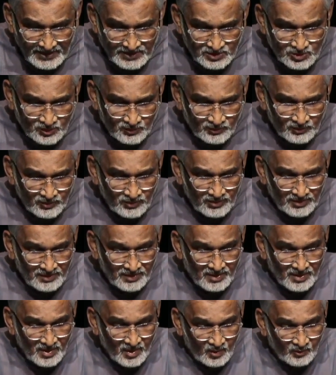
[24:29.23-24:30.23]
So
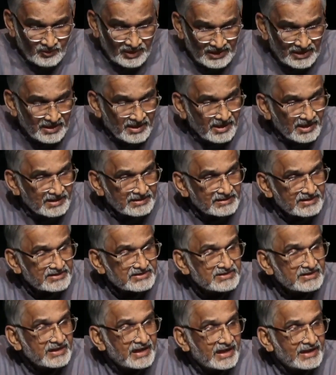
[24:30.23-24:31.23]
while
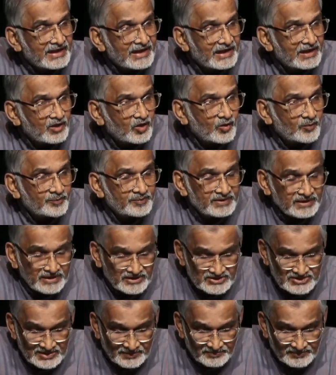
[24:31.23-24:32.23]
Gandhiji had
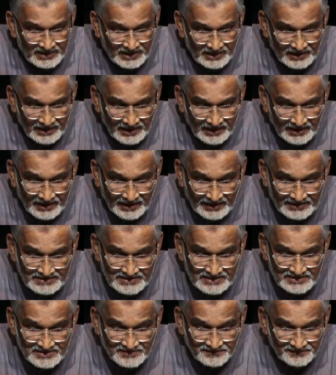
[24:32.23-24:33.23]
adopted Jamnalal as
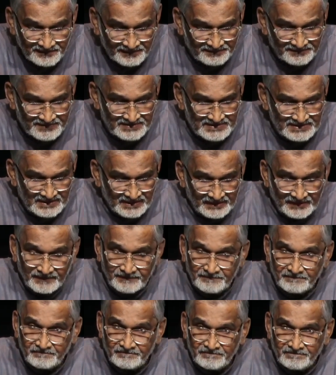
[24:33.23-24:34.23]
his fifth son,
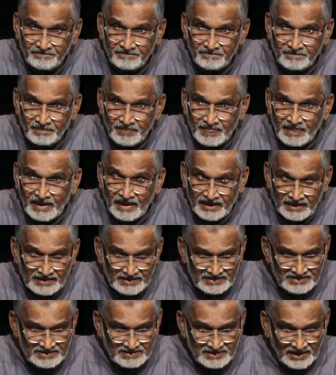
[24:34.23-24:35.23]

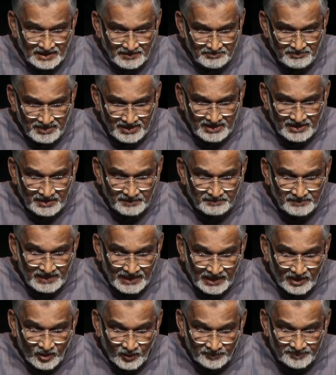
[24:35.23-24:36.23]
his son became
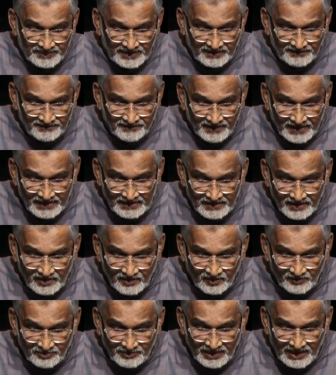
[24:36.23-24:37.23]
the adopted father
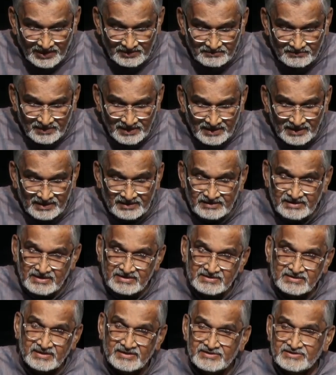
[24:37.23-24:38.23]
of Mahatma
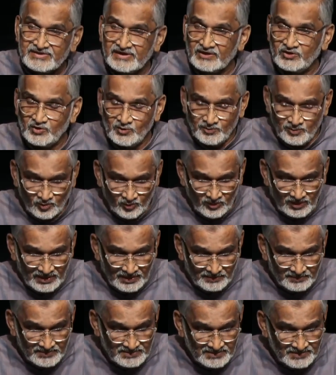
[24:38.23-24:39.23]
Gandhi's constructive
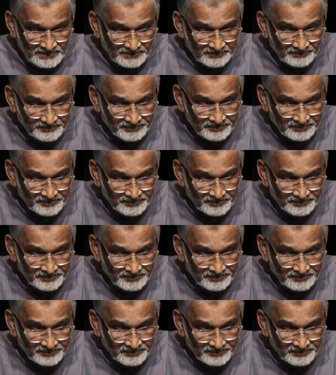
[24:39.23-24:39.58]
programs.